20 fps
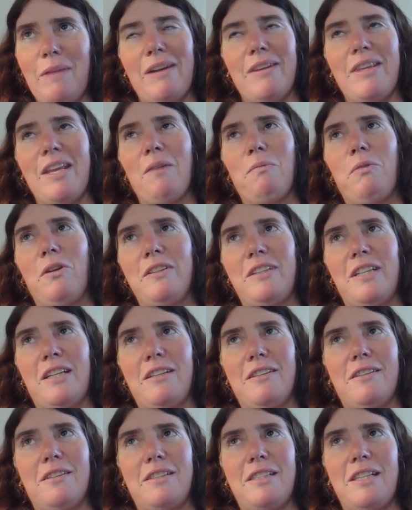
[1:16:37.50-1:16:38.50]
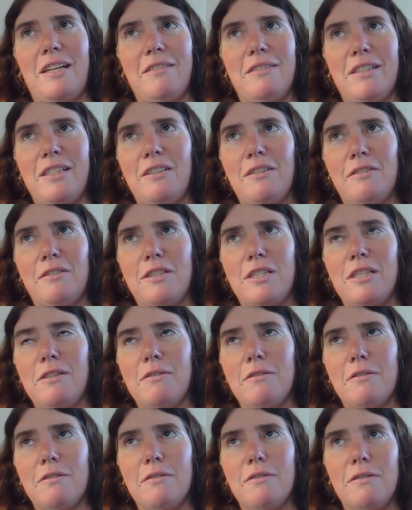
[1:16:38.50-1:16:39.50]
maybe they rolled out down the hill
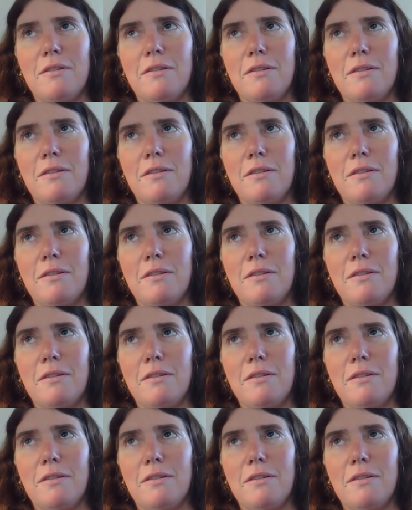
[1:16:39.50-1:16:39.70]
too.